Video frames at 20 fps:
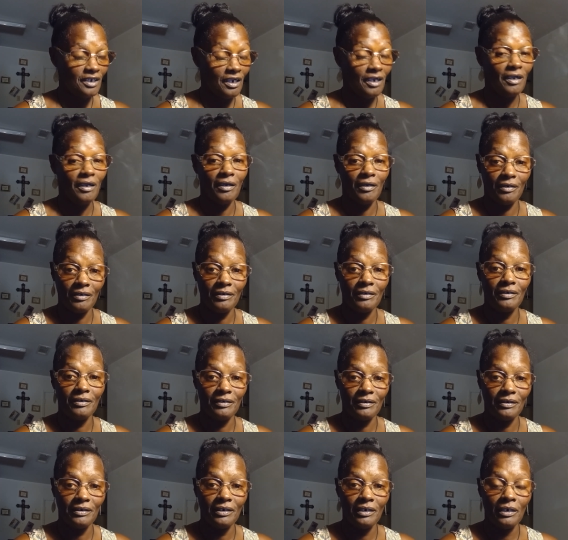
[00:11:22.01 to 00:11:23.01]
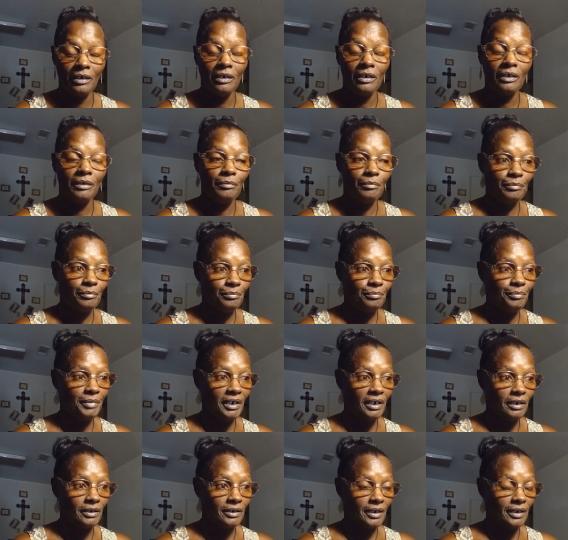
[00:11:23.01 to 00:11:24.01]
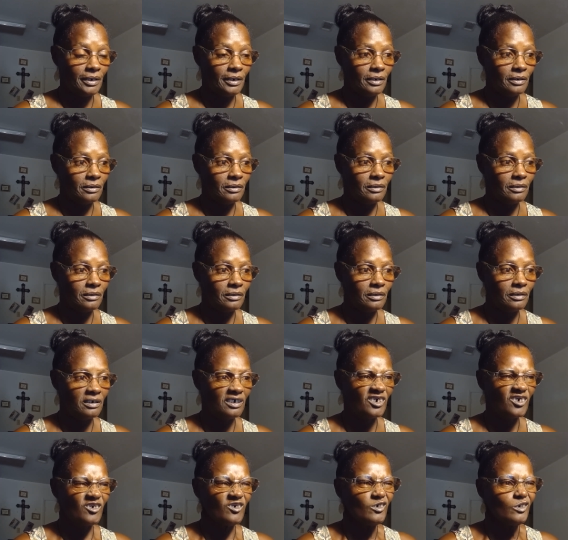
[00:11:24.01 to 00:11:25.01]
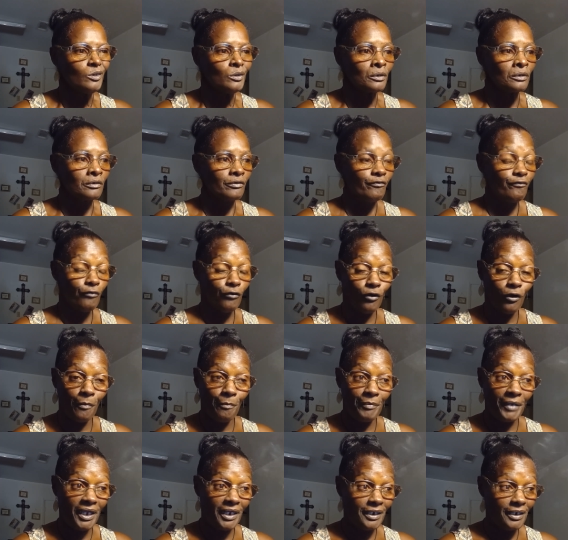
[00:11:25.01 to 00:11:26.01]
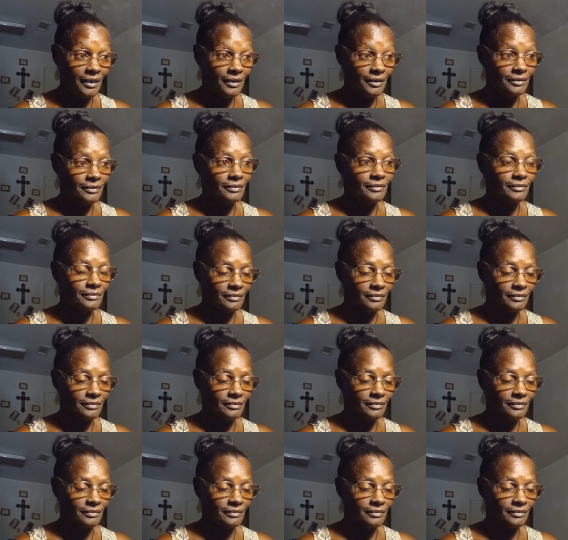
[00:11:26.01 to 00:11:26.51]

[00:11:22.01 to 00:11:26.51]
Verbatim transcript: yeah. But uh, for a minute,